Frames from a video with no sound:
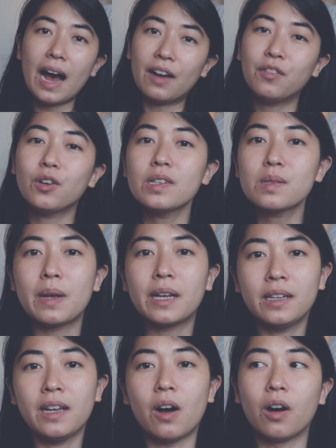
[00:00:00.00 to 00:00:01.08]
I focus
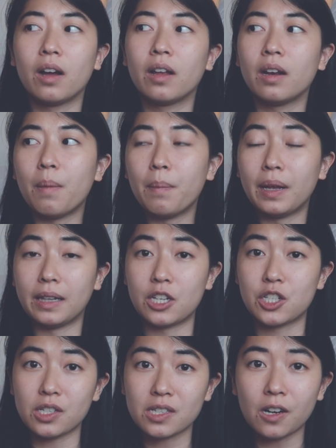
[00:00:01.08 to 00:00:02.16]
mainly on
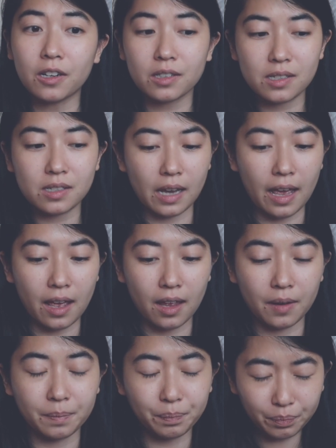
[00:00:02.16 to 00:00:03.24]
Malaysian stocks,
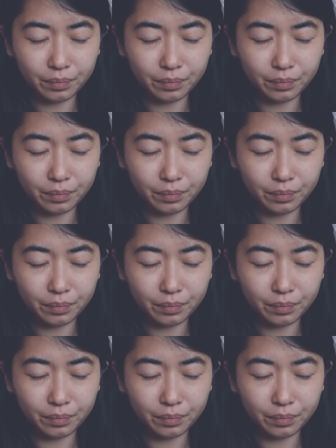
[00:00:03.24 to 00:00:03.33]
and